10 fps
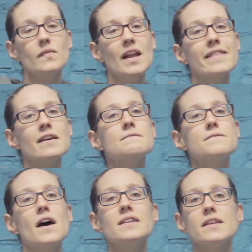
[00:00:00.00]
And then
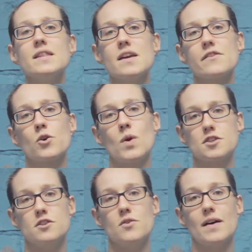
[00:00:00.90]
finally, the other
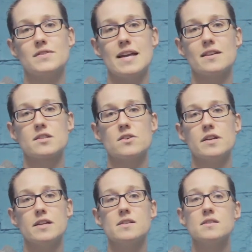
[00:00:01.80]
question you have to answer
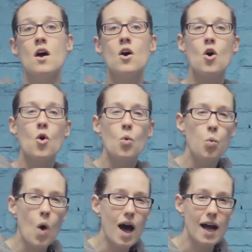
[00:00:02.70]
is
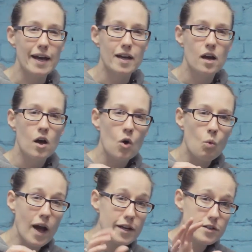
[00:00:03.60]
why?
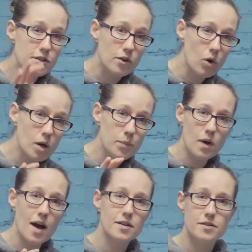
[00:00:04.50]
Why does your
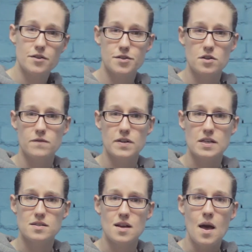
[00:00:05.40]
product or
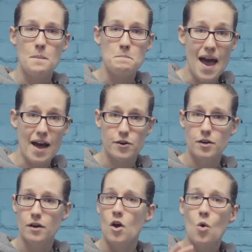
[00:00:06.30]
service matter?
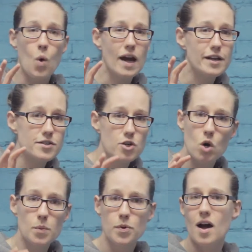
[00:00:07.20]
Why does
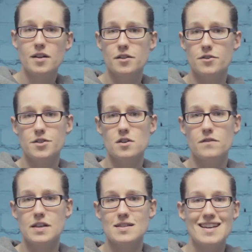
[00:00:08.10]
your product or
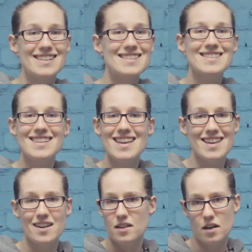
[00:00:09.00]
service
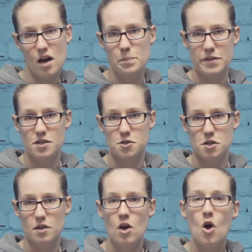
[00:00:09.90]
exceed the competition?
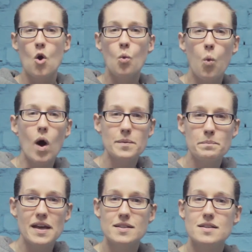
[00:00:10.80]
What
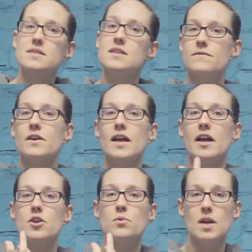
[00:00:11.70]
makes it different
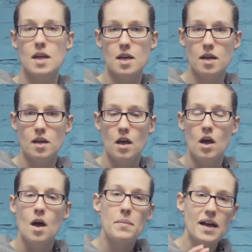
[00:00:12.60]
and unique?
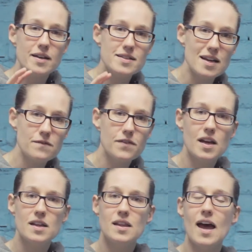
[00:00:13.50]
By
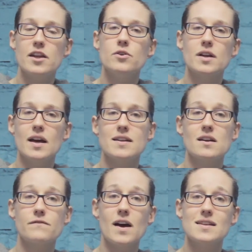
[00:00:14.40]
identifying that, you can
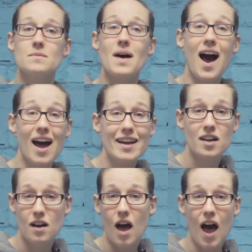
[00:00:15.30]
identify some
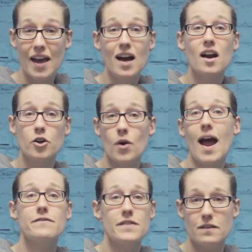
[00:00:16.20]

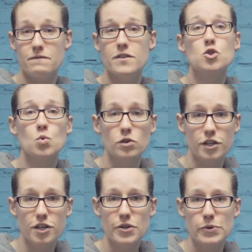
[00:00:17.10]
iconographic visual
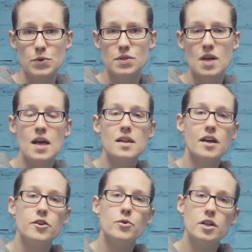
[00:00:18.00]
cues that
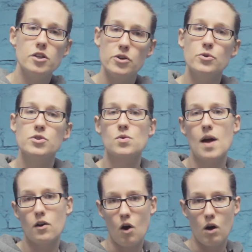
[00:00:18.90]
you can use
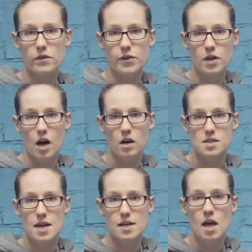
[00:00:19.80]
throughout all of your
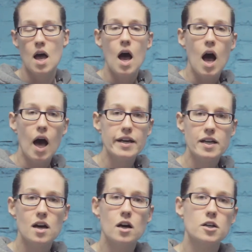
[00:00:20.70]
content.
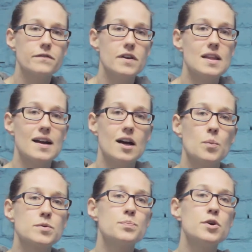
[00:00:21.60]
Iconography that
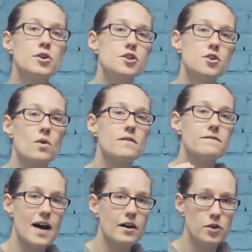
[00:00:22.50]
helps push your
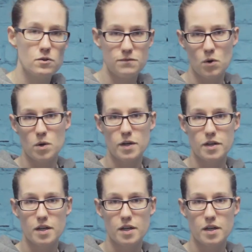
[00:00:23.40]
value forward.